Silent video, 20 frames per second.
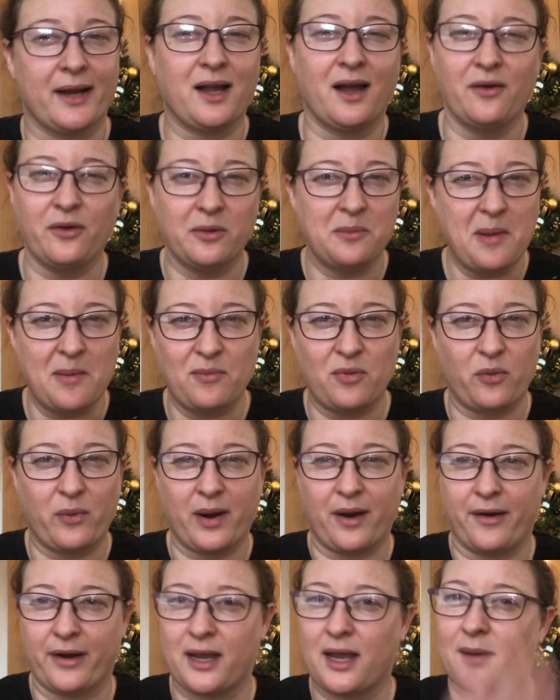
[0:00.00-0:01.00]
I can't remember
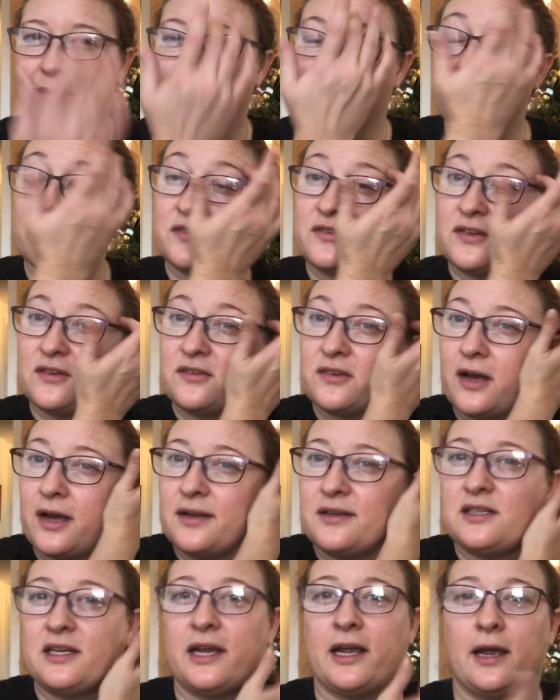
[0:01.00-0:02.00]
where I came across this
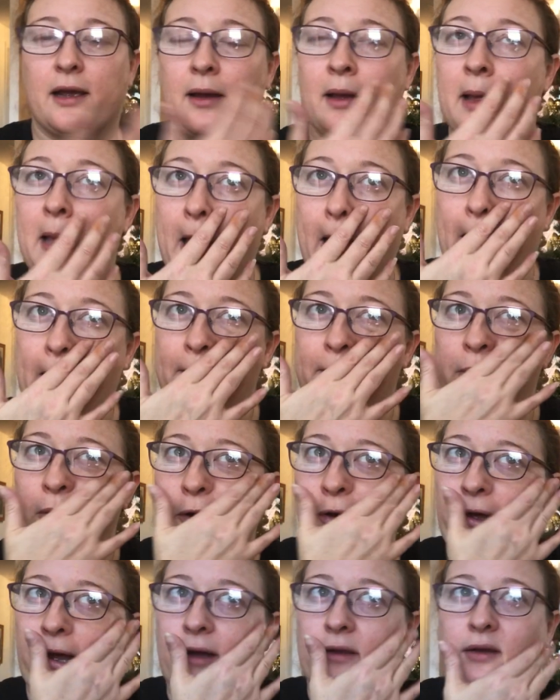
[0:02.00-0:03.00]
idea,
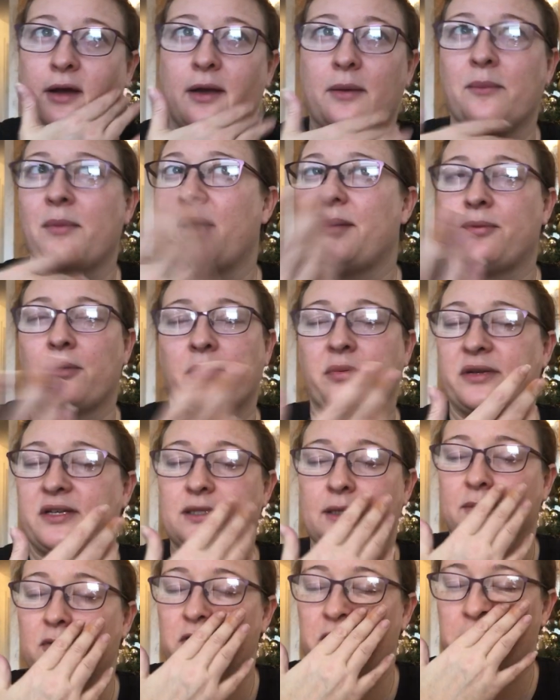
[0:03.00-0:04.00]
but I may have probably
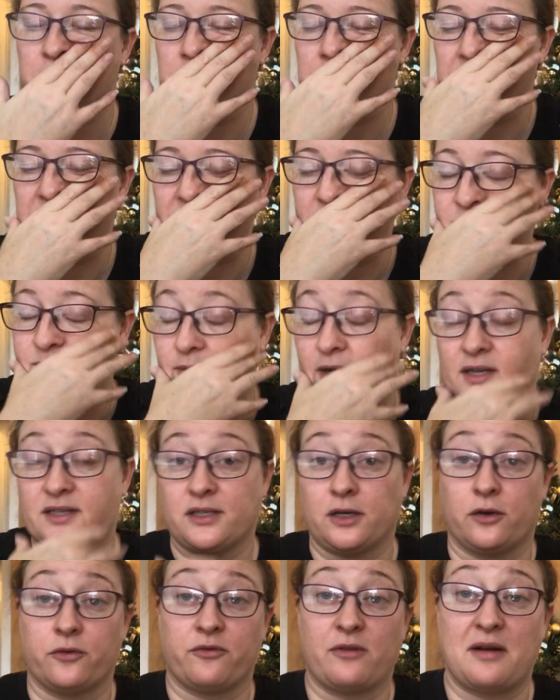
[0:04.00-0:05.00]
stumbled across it when I was
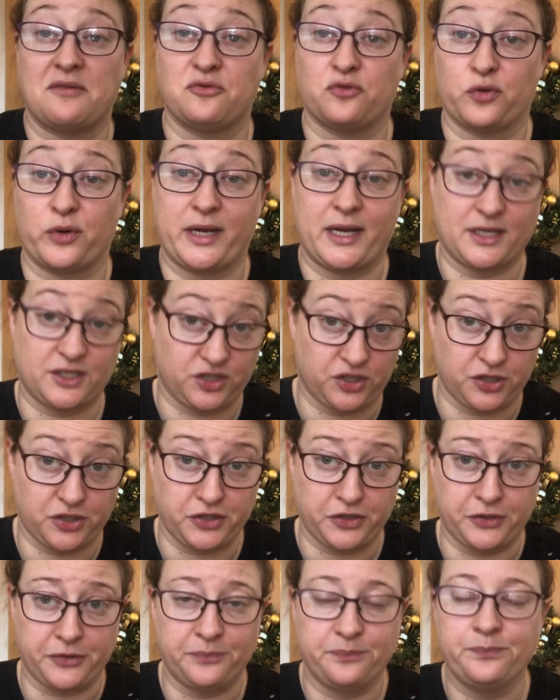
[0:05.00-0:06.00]
browsing on Ravelry, as you
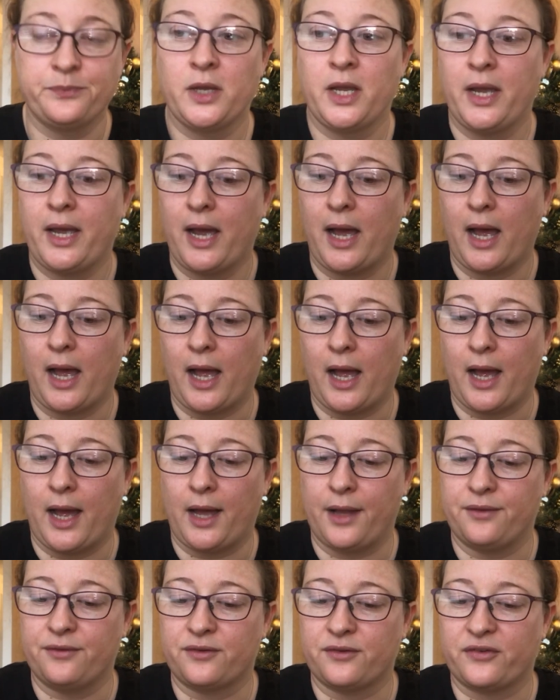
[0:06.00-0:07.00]
do.
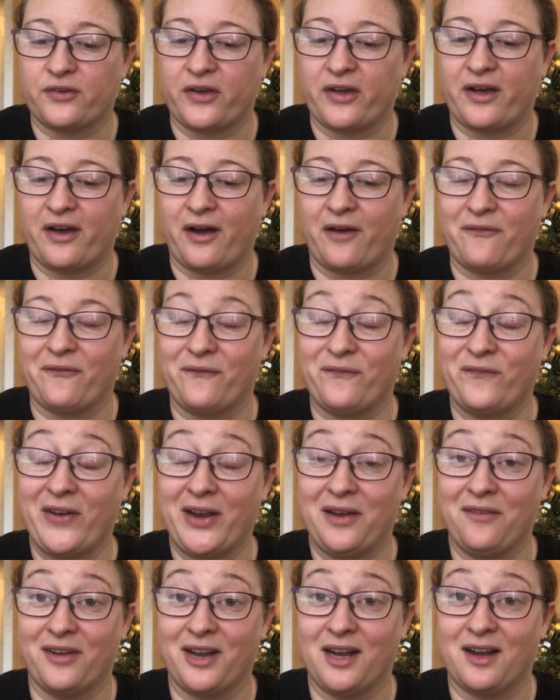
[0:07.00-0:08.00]
And I
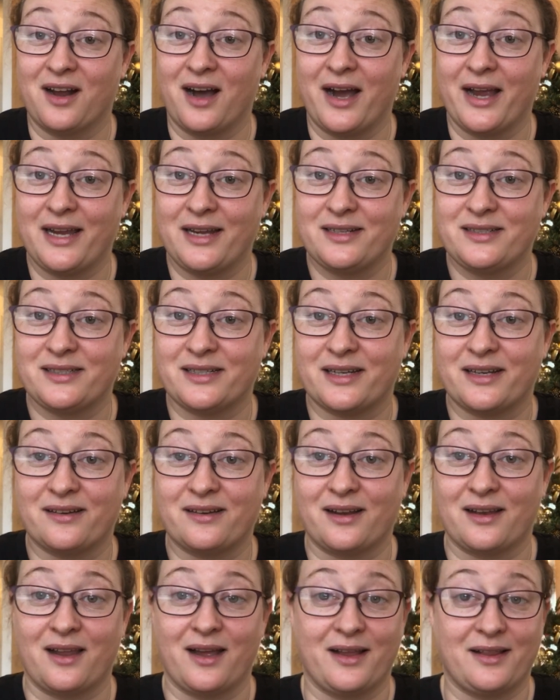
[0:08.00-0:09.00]
really, really liked it.
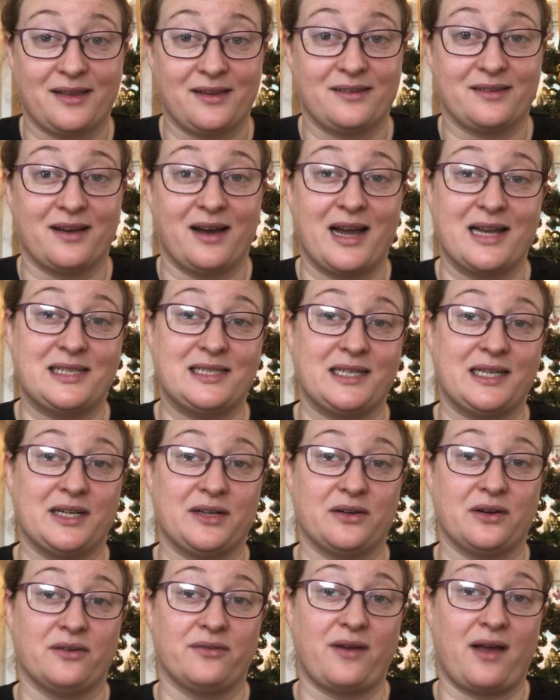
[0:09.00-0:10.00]
I like this
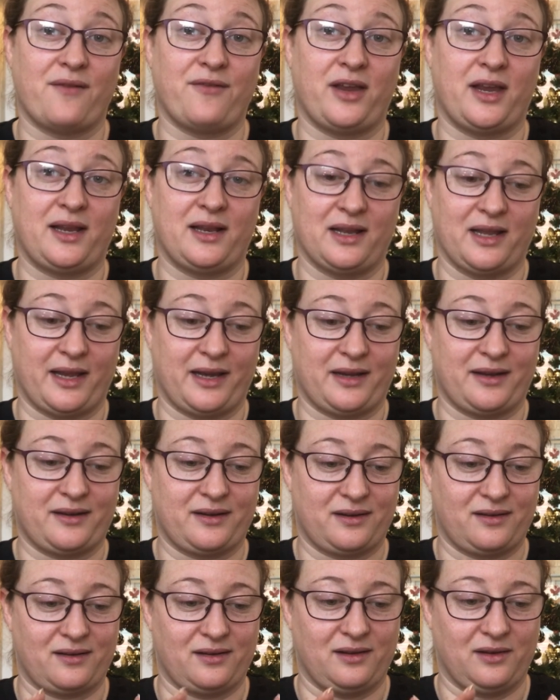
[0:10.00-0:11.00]
idea of having like
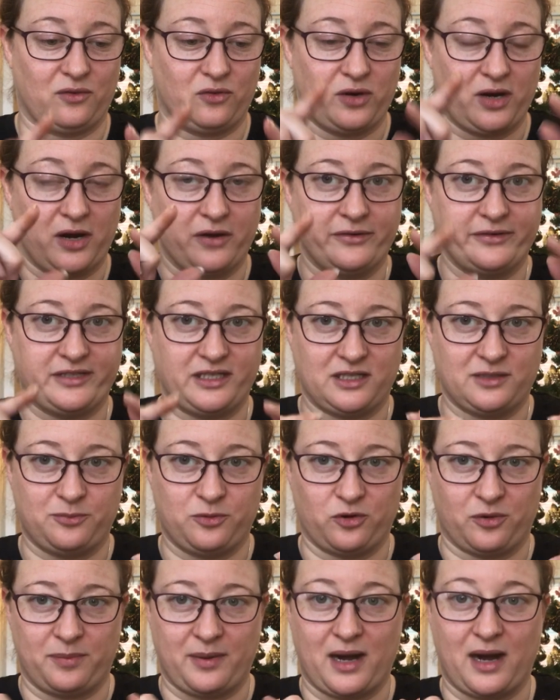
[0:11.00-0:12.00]
a little cozy to
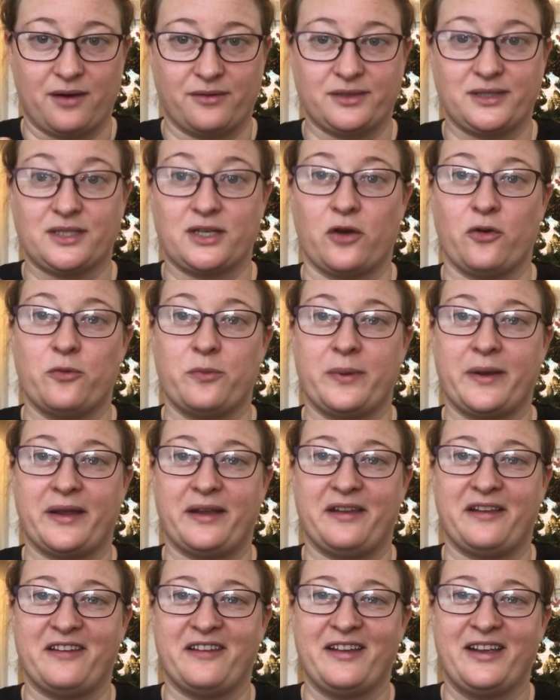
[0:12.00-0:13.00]
put a bar of soap
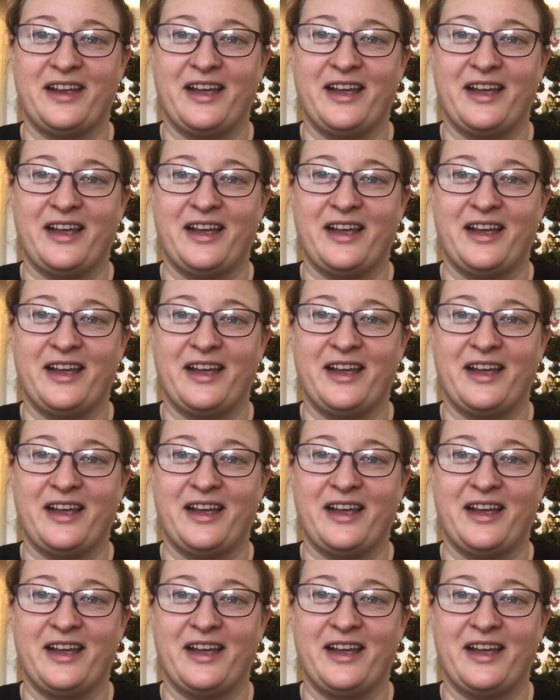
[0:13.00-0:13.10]
in.